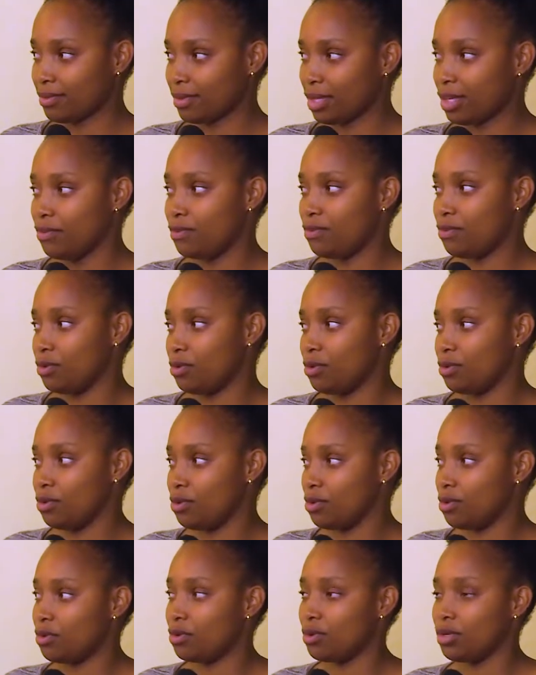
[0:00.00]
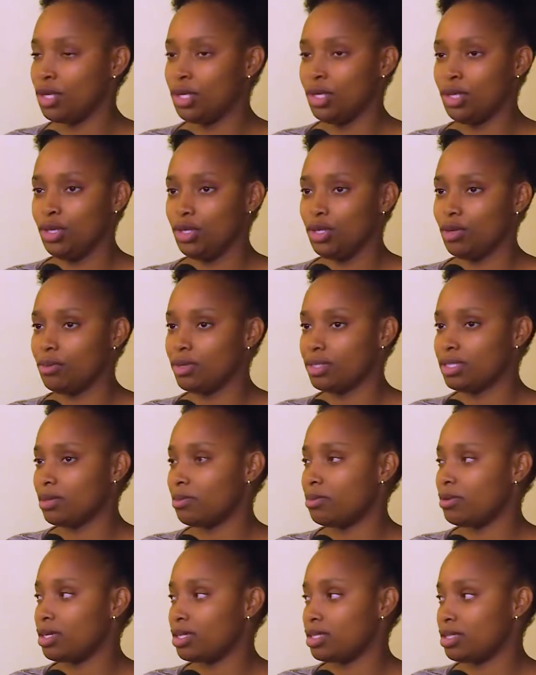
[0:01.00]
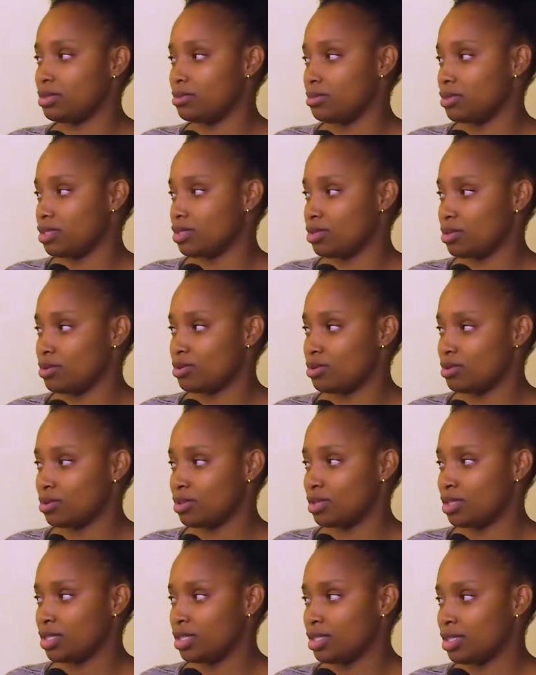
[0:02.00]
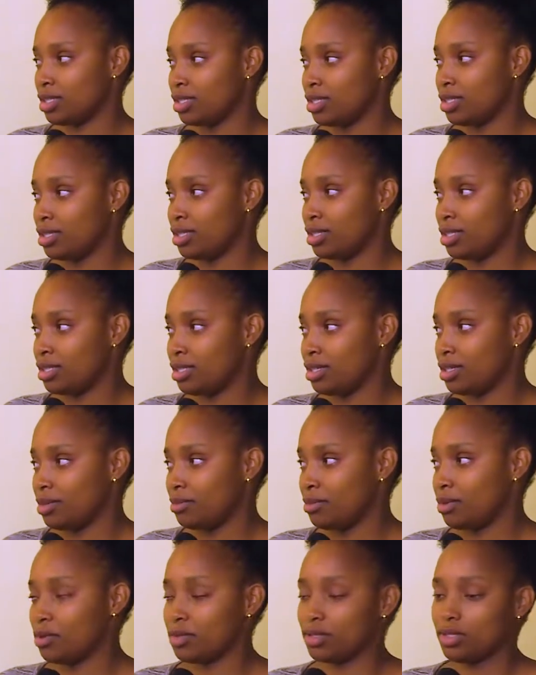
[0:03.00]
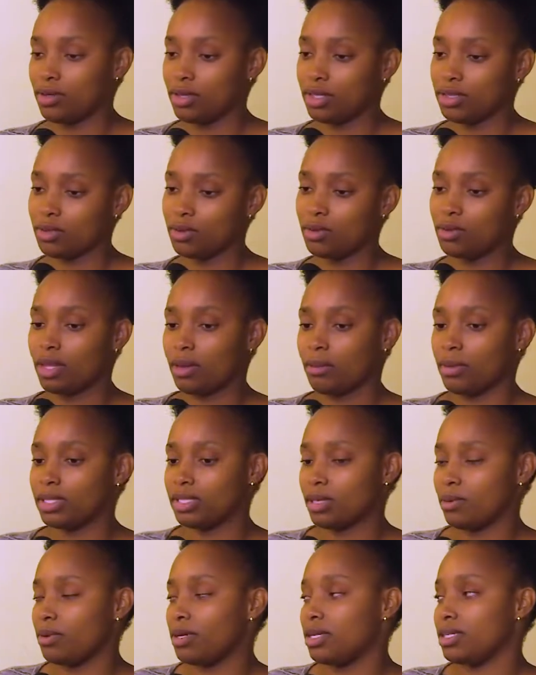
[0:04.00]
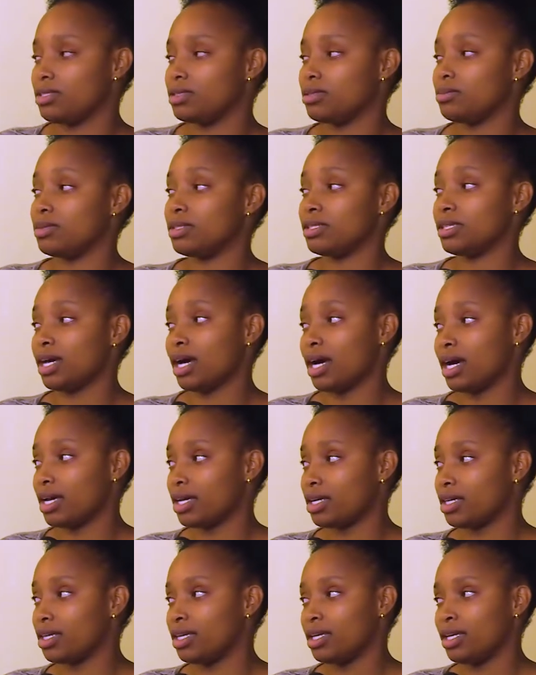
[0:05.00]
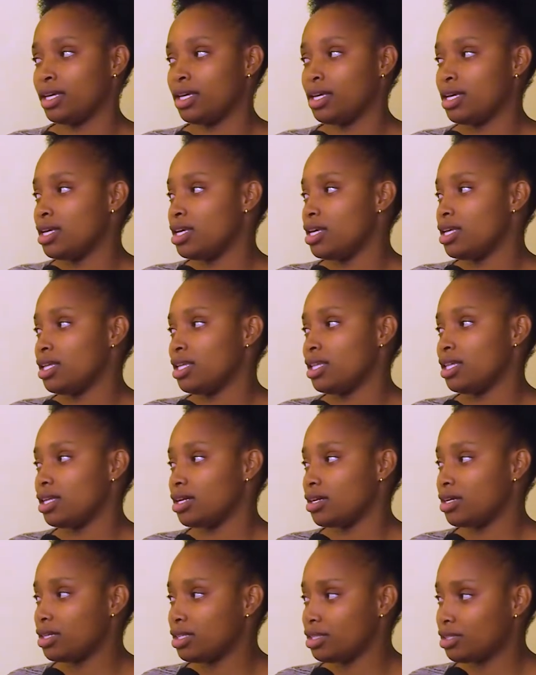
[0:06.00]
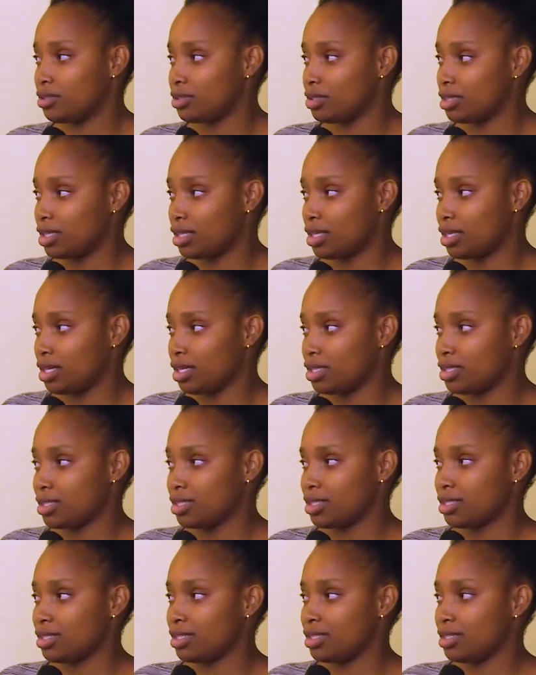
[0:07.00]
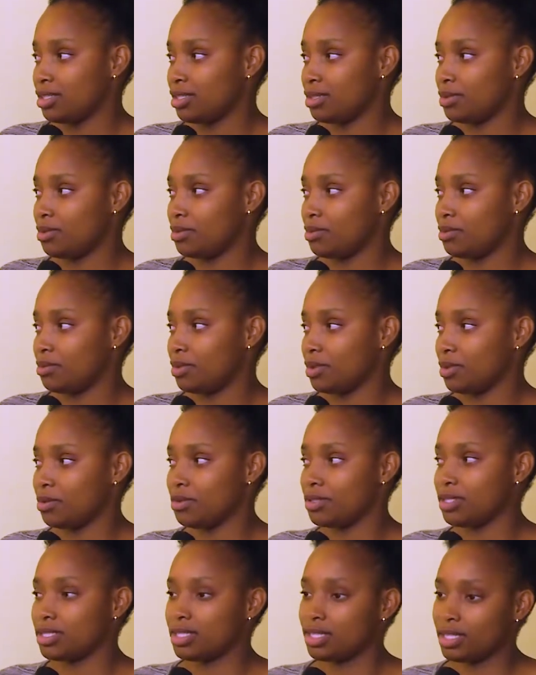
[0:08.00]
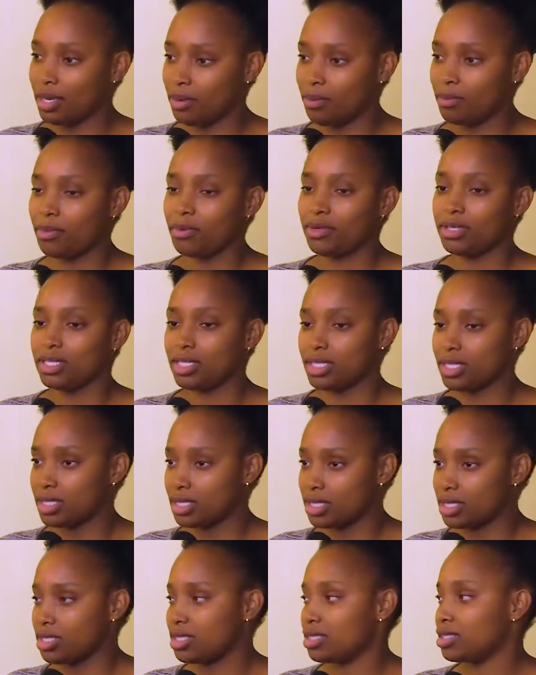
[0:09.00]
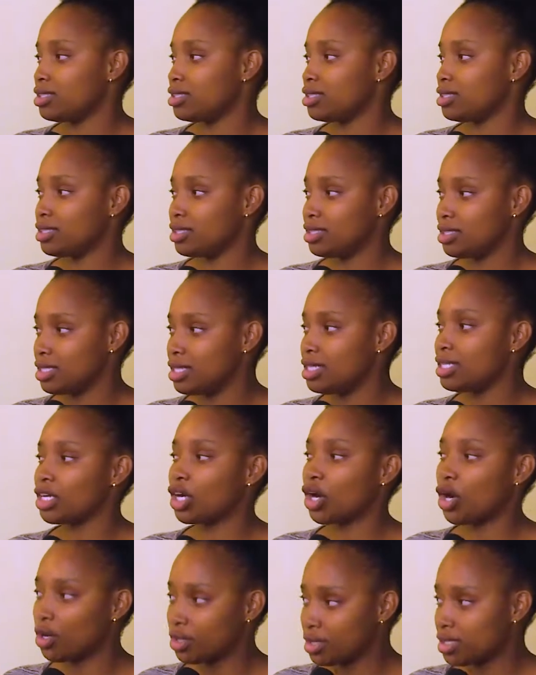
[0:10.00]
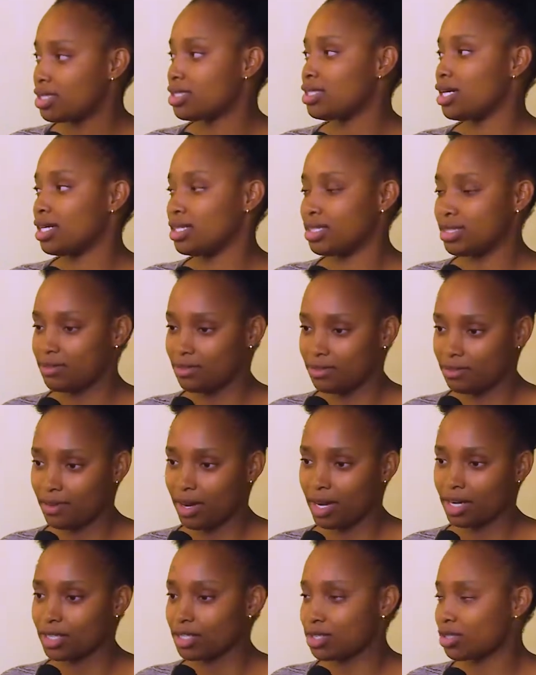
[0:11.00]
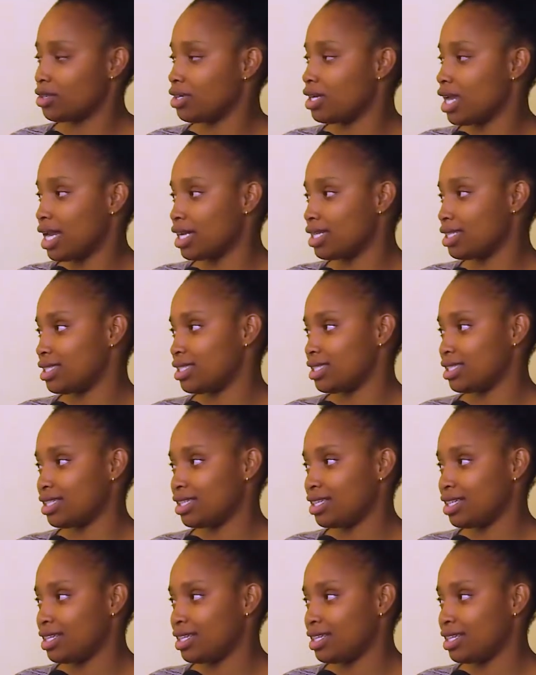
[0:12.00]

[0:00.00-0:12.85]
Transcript: if you know your metabolism is low. Because the ones who their metabolism is high, they really don't need that, because their body is in constant functionality.